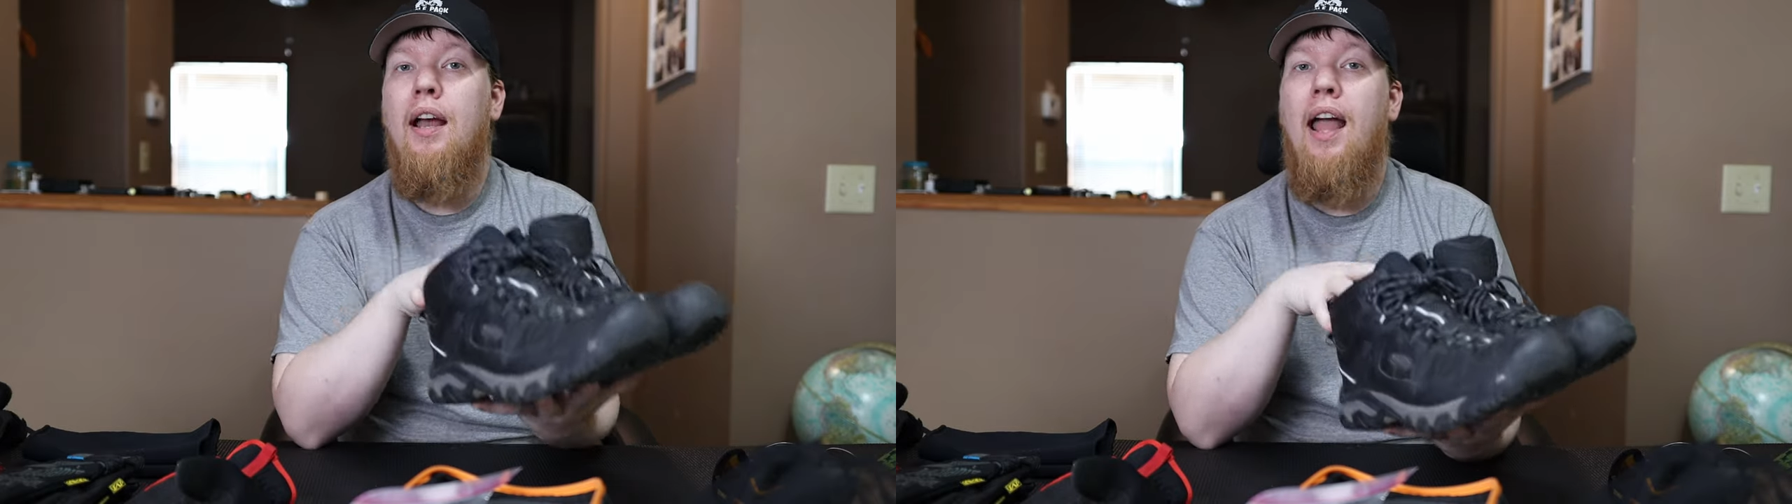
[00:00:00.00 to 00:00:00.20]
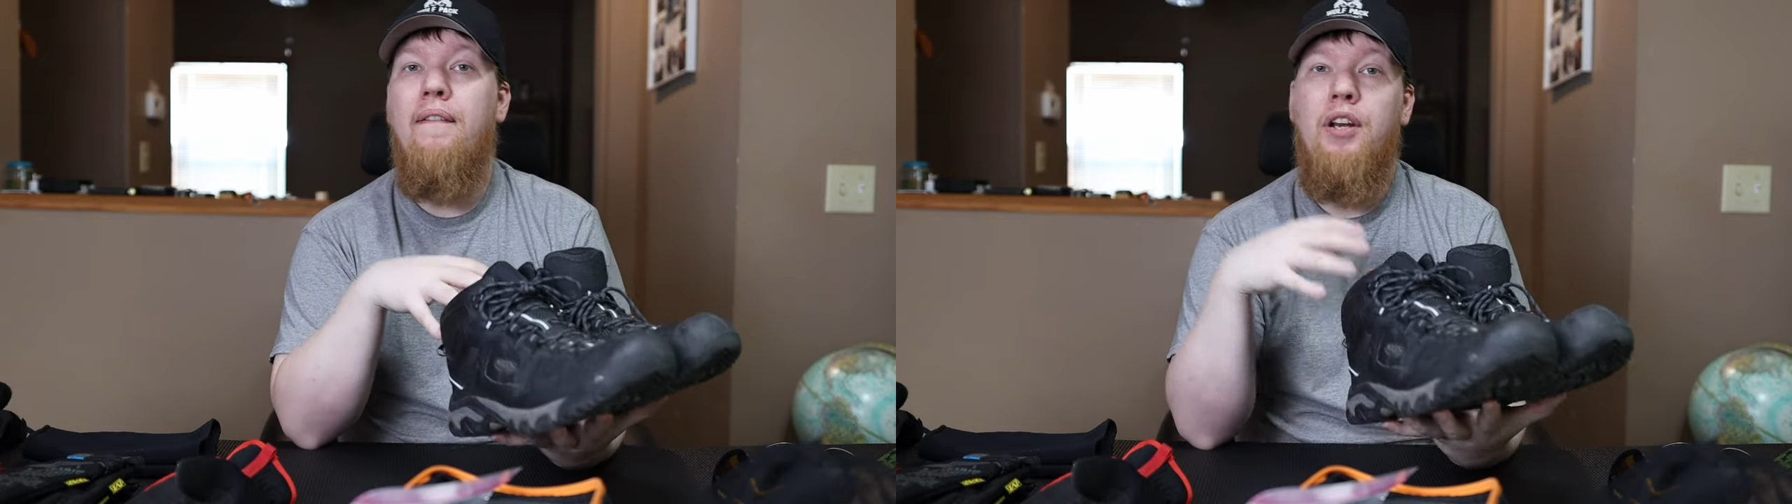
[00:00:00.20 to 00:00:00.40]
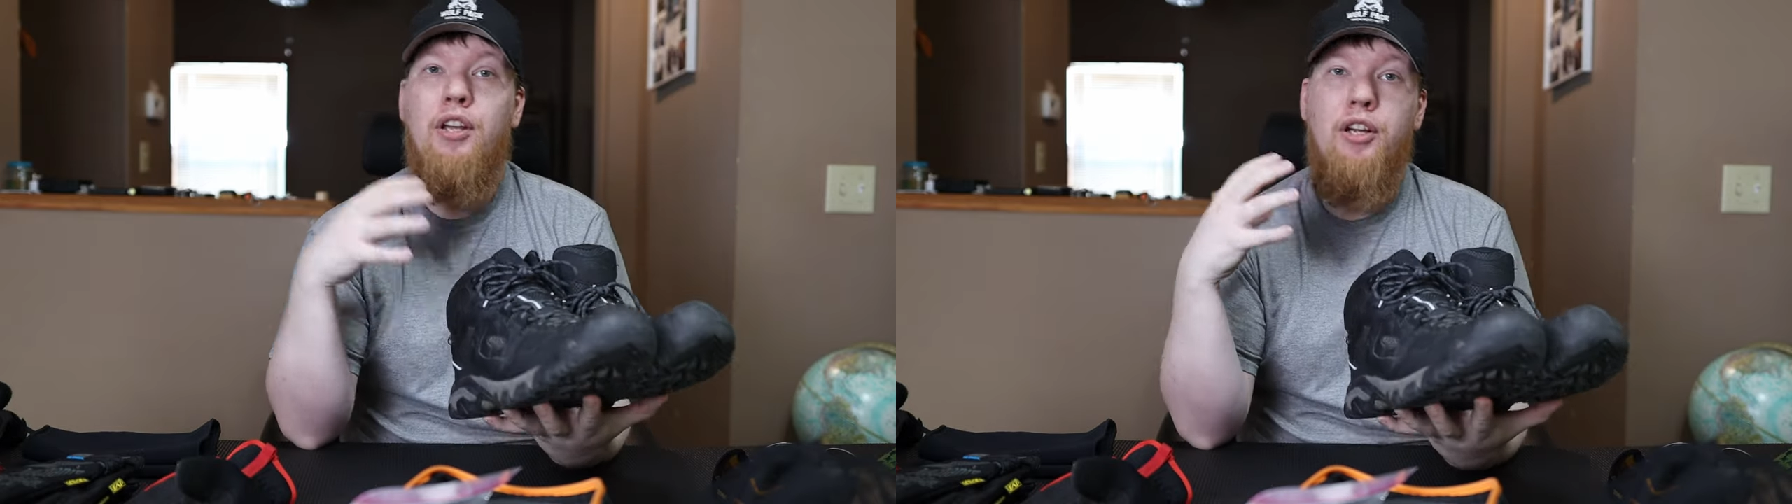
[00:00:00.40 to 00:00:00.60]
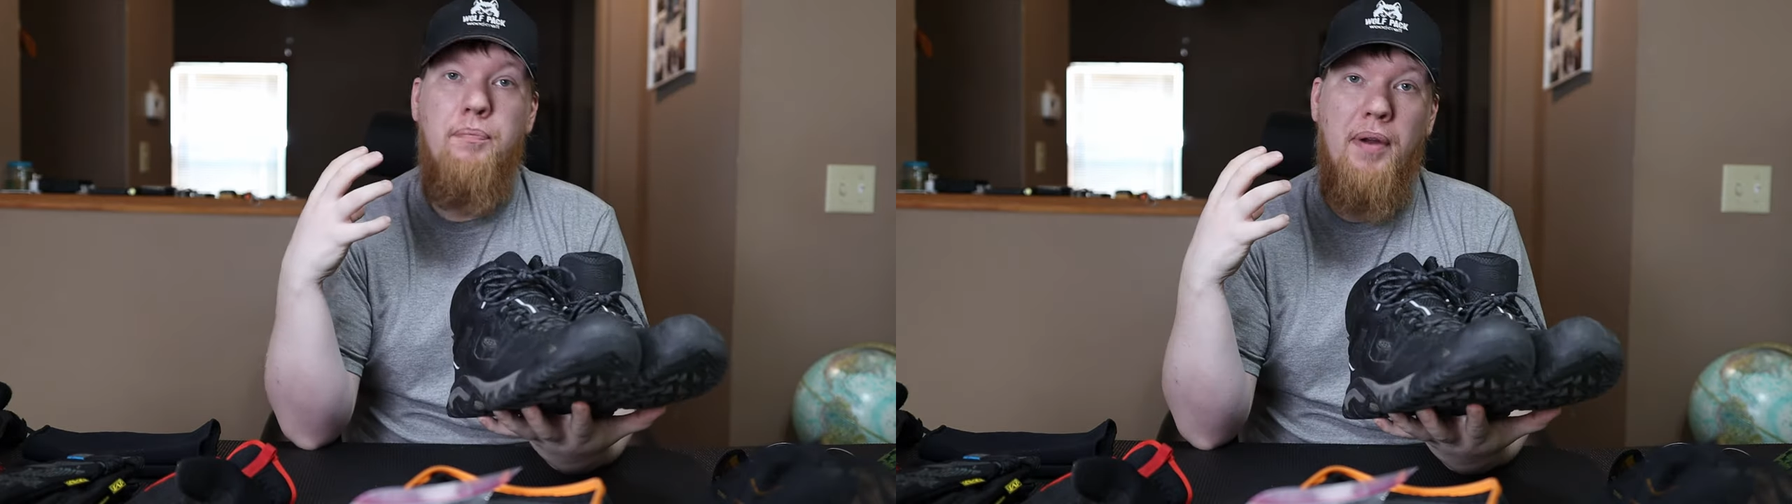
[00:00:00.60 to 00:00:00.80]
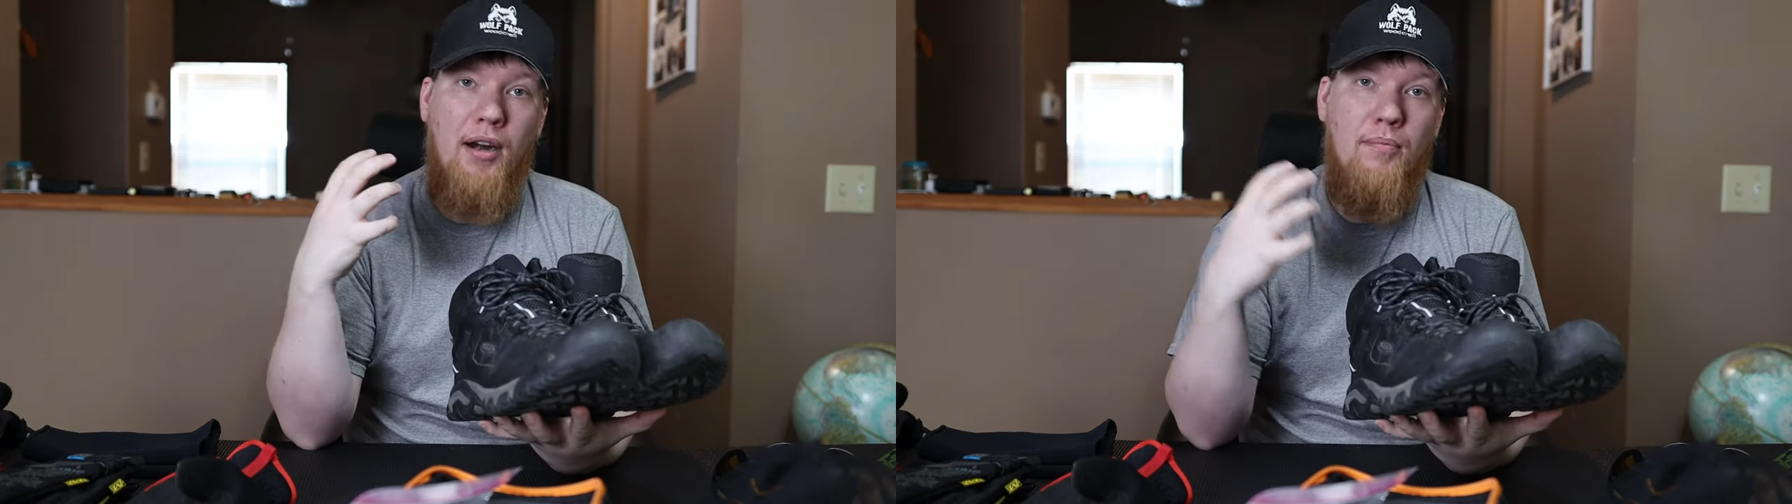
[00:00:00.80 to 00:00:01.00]
Having a
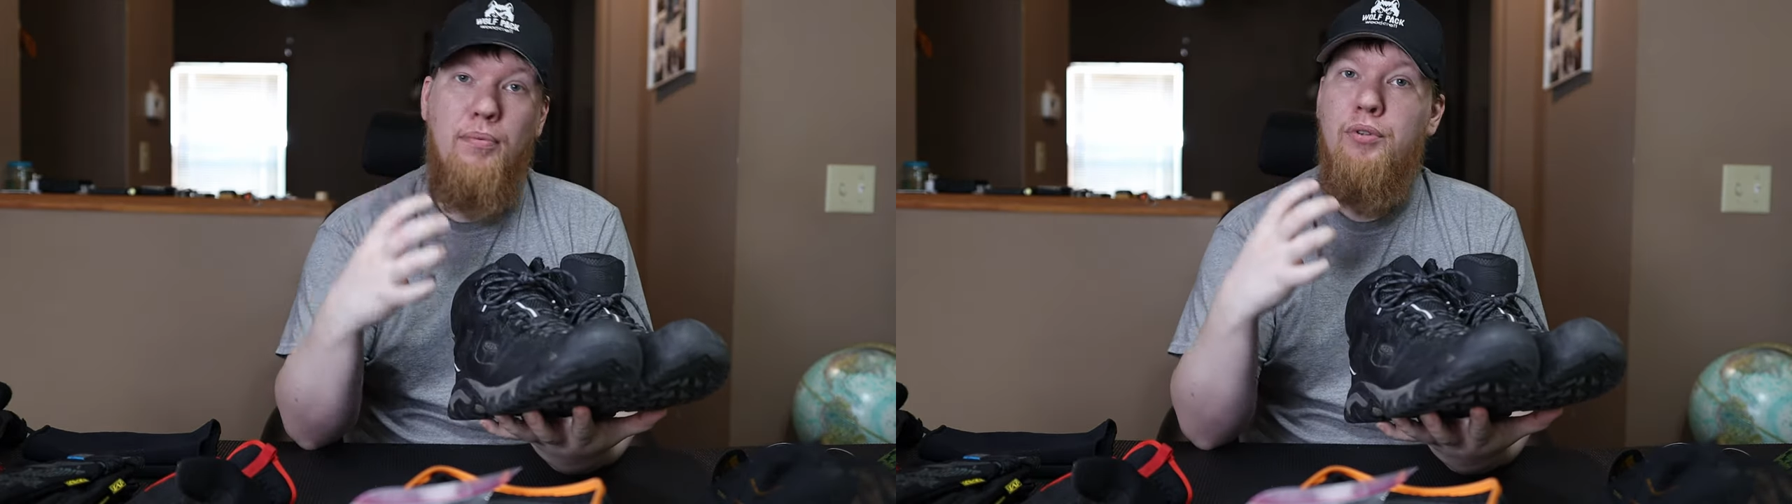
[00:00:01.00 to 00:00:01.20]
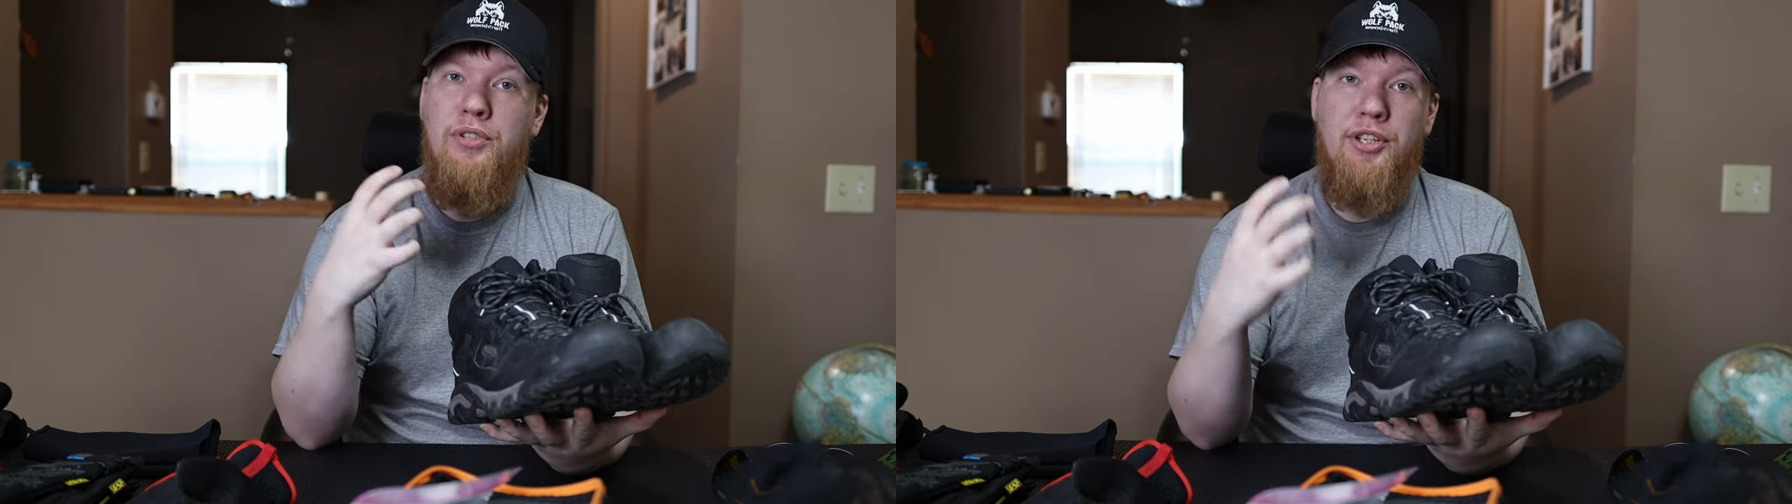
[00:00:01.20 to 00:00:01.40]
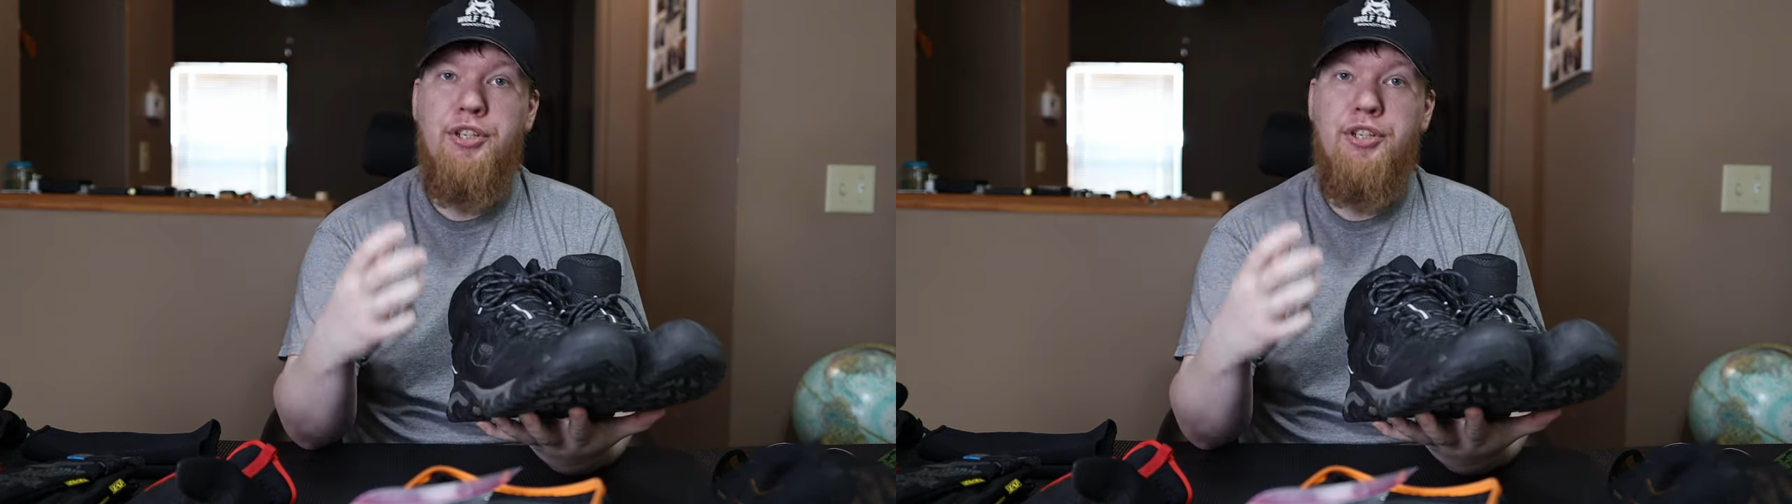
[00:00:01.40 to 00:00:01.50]
good pair of boots